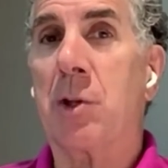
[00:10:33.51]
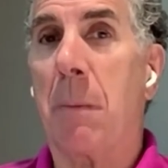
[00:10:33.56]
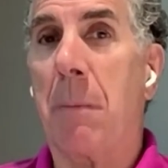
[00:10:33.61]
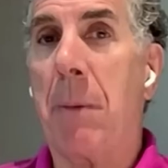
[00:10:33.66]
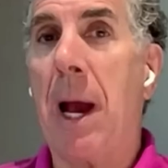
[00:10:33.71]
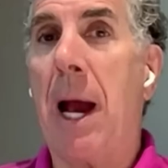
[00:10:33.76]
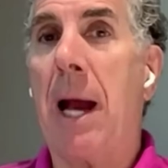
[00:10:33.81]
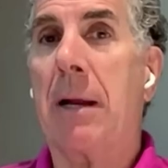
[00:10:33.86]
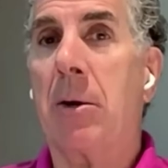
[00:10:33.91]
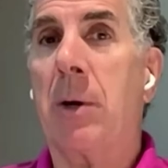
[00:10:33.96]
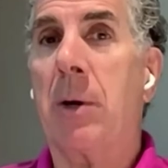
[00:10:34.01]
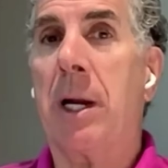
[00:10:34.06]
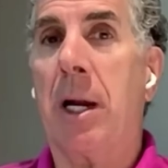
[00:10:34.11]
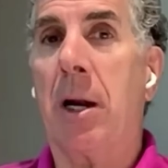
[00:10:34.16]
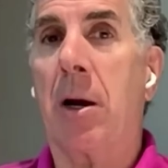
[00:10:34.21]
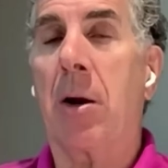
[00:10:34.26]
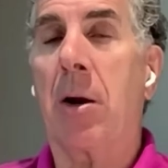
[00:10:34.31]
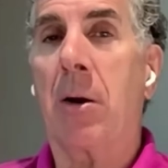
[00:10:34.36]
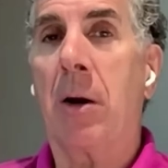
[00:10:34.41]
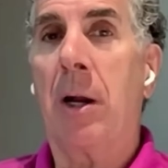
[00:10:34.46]
There's a
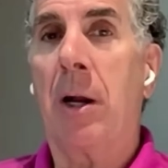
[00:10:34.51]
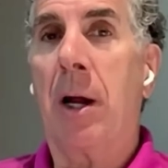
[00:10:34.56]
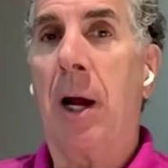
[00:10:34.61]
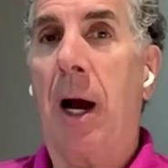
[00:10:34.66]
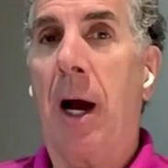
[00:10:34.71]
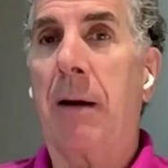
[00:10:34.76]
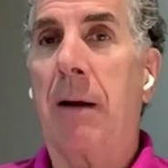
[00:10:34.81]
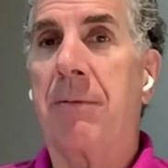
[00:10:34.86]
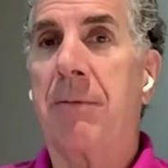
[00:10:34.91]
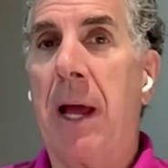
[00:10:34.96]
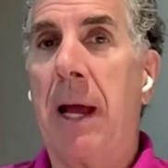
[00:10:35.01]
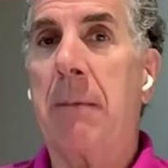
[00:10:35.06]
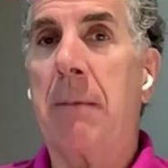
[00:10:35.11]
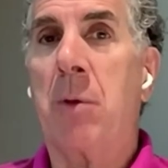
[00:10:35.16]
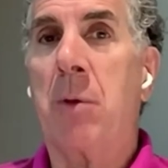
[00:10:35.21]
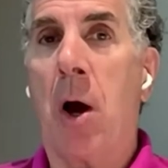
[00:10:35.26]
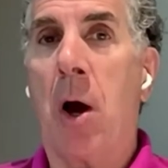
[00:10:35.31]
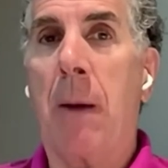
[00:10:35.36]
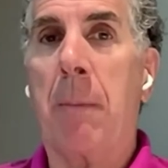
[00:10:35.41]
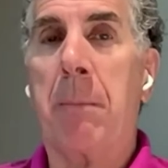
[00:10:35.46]
pattern here of
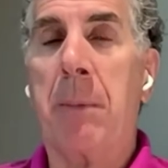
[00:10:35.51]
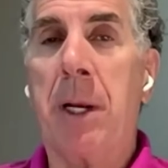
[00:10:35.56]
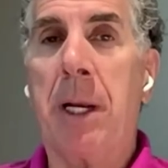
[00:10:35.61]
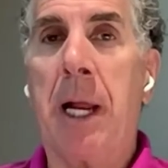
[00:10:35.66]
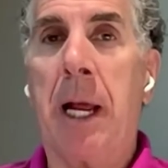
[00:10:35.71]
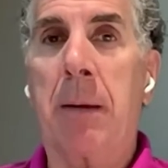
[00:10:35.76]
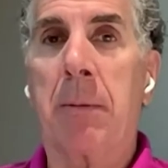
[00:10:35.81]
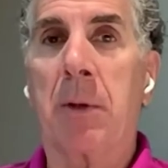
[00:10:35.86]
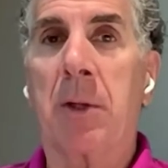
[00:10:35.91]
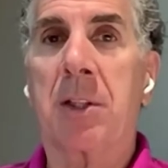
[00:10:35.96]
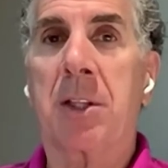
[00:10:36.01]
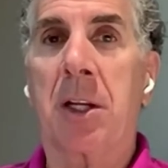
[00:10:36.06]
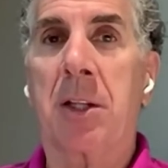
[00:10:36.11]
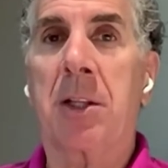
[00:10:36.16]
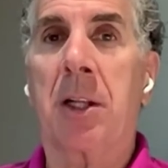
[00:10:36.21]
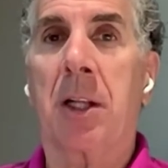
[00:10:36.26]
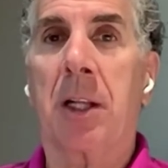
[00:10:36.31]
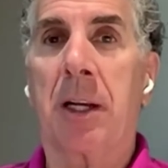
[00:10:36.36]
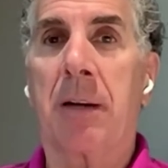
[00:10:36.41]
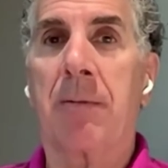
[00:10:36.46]
them not being
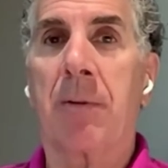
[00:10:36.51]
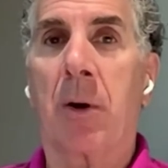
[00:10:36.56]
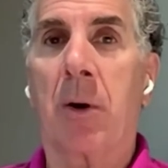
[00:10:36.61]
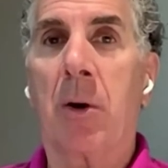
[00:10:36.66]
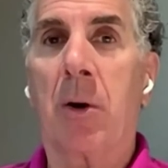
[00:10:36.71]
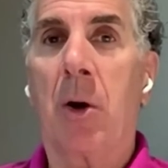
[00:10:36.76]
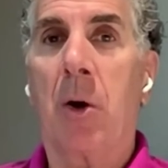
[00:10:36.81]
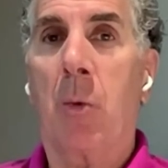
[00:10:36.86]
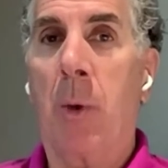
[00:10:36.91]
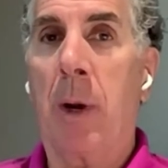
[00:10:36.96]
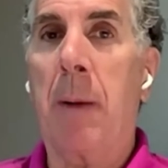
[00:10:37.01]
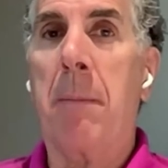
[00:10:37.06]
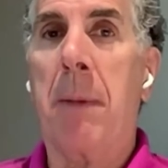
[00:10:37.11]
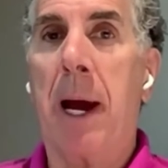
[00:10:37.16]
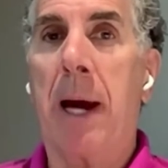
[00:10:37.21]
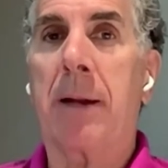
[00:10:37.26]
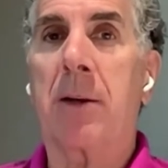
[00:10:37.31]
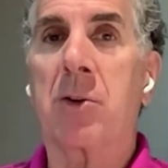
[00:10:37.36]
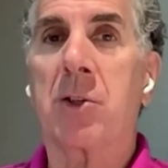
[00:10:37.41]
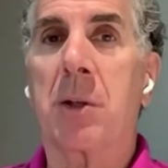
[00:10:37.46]
able to deliver
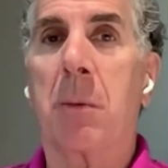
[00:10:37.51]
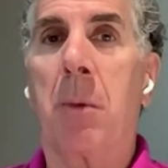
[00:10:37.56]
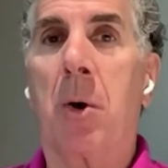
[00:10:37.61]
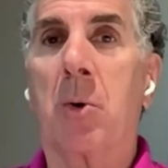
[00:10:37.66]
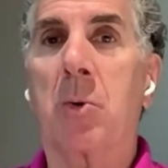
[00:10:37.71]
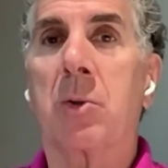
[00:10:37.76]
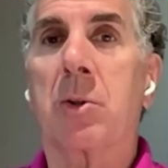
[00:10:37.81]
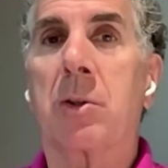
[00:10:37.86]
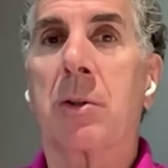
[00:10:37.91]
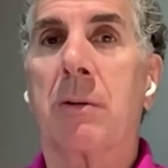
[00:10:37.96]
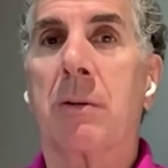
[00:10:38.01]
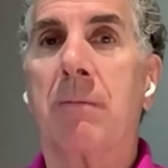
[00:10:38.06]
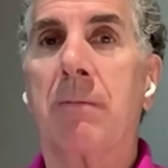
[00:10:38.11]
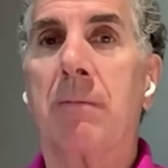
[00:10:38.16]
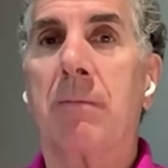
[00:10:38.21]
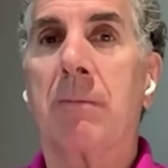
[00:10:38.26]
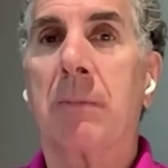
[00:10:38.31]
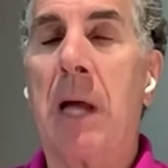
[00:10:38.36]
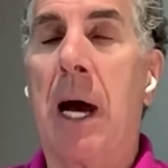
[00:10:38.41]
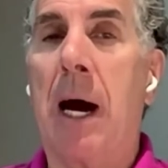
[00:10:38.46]
when it matters the
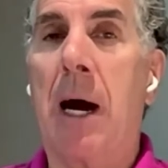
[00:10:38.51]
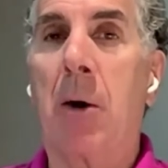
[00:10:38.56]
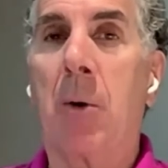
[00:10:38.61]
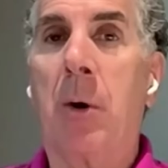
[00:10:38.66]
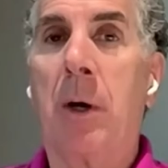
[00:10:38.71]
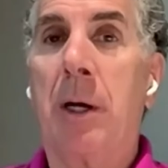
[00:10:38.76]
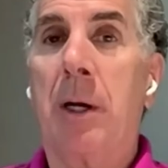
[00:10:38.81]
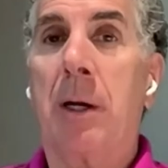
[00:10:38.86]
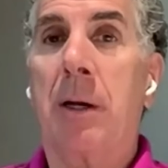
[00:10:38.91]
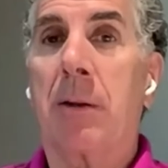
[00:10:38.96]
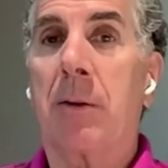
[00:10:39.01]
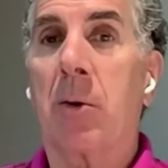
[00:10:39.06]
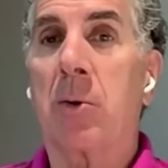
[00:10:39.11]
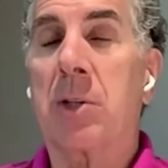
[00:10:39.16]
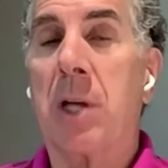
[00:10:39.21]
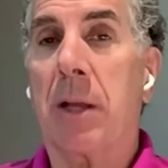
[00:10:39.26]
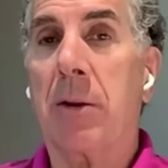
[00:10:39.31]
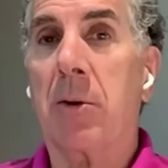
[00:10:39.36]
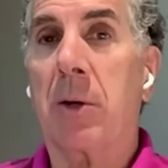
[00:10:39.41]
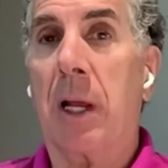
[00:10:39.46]
most. Now,
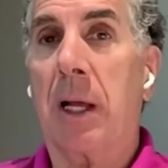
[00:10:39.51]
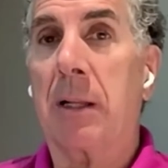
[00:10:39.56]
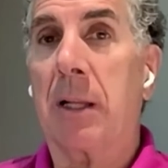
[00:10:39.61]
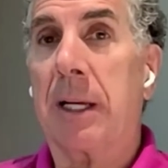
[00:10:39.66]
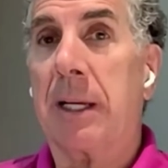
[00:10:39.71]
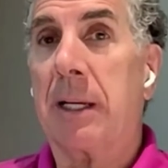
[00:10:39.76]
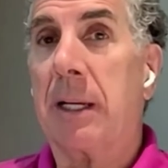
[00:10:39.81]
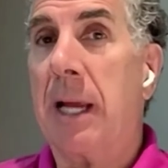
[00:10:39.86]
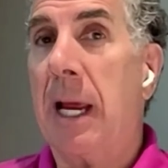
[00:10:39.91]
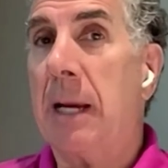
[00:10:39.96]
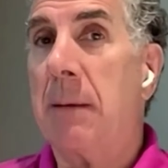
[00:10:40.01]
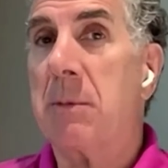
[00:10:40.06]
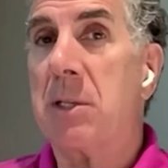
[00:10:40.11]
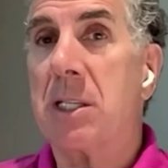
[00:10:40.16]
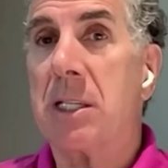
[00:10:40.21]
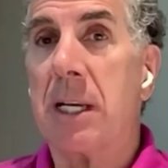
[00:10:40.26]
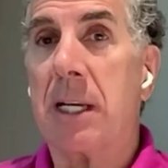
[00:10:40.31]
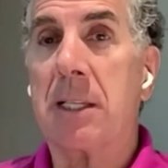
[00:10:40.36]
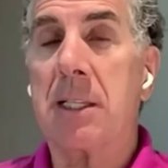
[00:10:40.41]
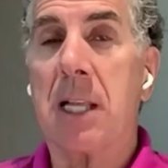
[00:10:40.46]
those other like
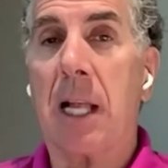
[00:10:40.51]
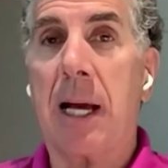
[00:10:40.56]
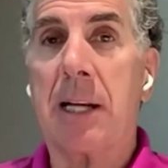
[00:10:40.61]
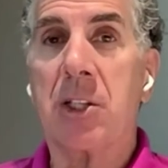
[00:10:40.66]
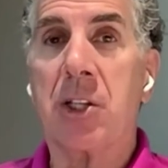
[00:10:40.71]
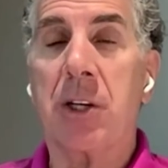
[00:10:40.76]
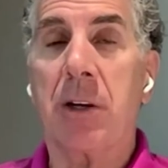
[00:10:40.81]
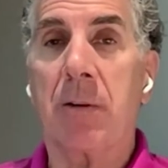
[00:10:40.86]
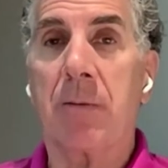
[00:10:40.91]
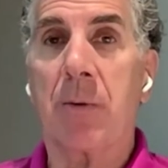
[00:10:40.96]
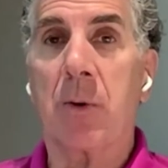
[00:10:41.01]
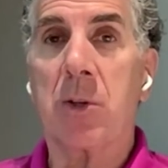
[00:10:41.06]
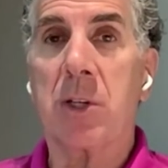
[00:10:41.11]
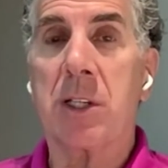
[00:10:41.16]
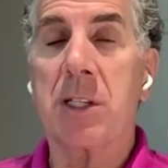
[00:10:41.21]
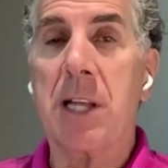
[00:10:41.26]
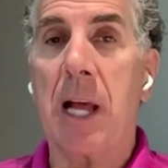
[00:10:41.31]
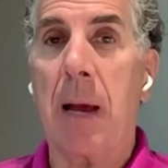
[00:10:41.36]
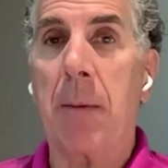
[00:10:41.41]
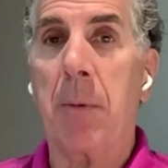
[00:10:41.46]
game six last year
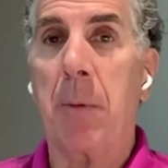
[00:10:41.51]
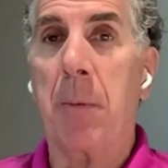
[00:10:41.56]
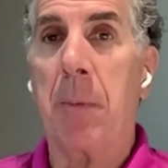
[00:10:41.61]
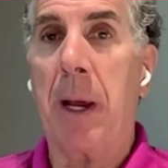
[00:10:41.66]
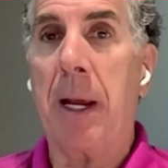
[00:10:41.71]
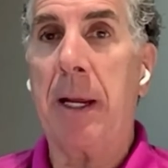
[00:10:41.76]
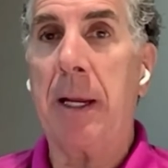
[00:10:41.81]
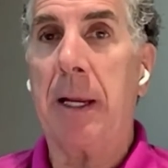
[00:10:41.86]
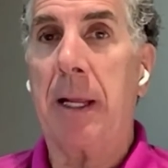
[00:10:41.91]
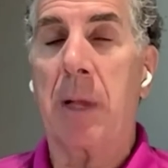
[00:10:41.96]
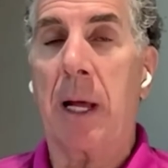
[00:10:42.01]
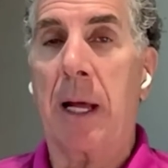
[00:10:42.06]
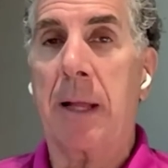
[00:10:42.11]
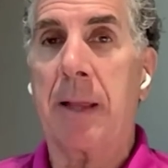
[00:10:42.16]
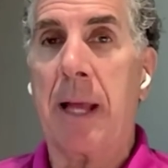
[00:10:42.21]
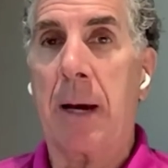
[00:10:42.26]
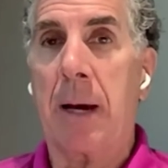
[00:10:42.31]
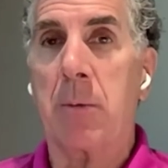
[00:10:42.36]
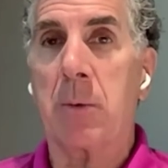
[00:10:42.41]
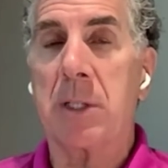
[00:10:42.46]
versus Tampa Bay,
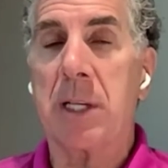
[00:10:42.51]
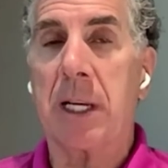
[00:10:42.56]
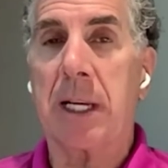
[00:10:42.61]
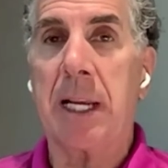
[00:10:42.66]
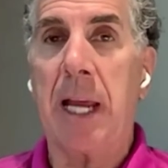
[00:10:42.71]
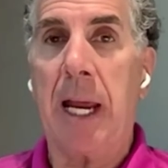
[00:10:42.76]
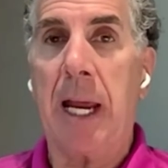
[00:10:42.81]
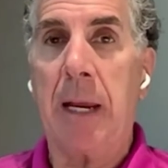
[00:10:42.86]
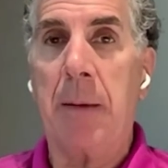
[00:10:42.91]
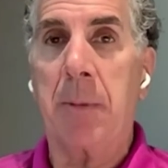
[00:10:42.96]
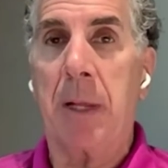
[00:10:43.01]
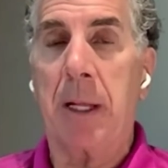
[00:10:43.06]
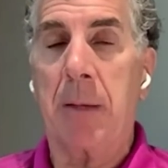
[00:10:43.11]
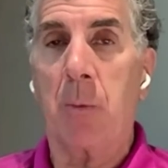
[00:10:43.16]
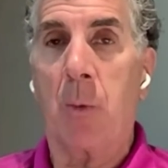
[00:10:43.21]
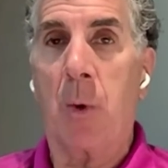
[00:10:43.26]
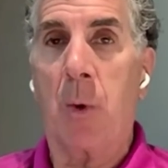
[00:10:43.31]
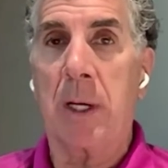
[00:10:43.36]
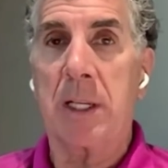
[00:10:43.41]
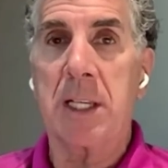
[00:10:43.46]
that was a that, that
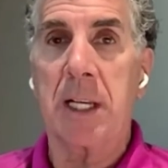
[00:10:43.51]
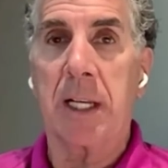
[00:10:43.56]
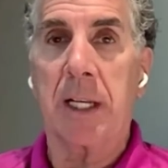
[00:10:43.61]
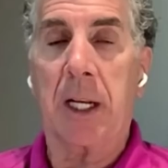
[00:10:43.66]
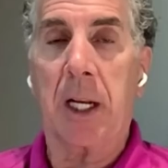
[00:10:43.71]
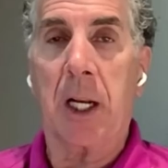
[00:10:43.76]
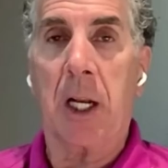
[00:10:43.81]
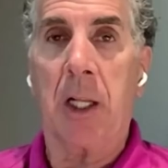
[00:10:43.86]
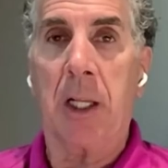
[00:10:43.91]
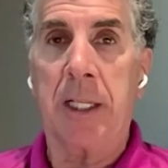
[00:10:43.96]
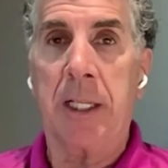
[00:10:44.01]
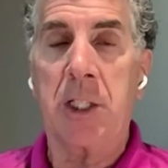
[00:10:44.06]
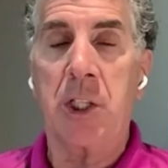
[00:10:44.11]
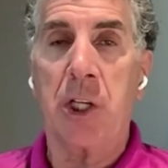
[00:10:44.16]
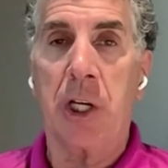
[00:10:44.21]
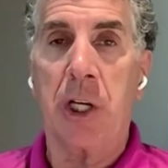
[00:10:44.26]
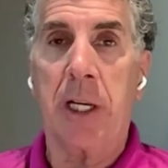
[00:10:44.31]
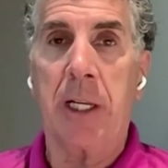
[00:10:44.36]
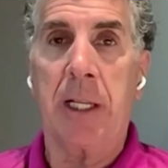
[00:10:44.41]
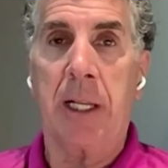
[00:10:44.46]
was a game that
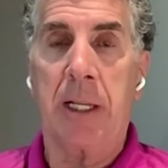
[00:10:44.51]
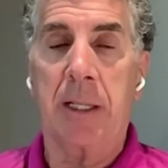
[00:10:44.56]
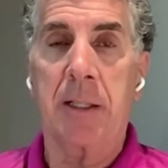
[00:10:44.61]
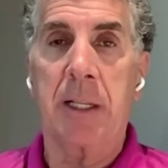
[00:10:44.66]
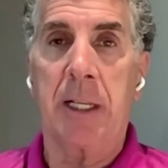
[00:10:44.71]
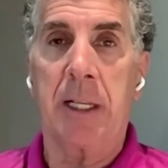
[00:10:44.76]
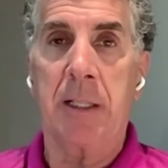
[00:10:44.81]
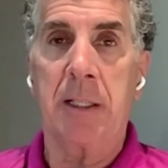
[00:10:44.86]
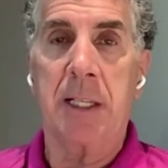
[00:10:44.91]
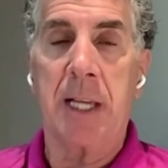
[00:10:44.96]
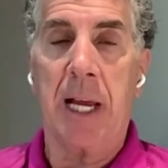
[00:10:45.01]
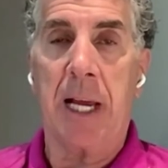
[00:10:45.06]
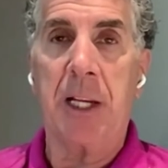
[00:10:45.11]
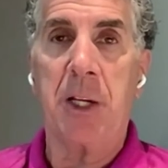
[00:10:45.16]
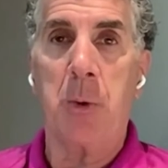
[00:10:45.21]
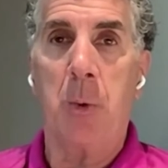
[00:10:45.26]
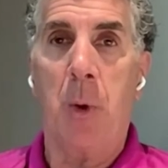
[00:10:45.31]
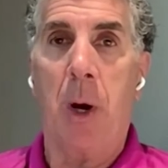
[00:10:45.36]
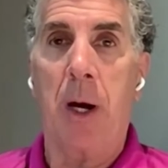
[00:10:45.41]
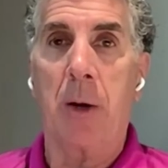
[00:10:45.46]
wasn't clinching, that
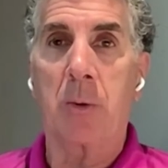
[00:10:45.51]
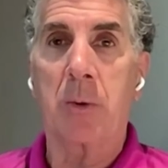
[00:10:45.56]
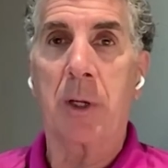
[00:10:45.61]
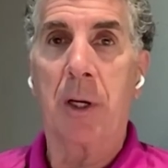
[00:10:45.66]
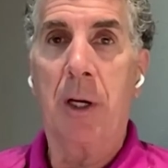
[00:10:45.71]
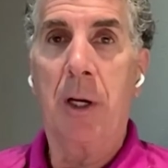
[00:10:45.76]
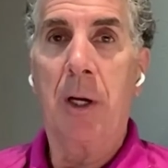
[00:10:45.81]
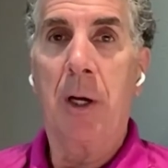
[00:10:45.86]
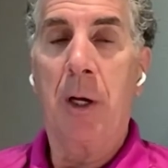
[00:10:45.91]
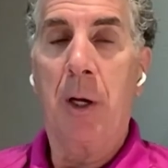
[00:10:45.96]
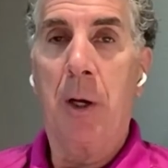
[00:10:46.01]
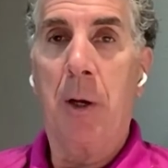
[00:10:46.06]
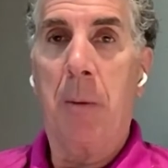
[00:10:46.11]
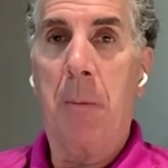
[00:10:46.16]
didn't take you out.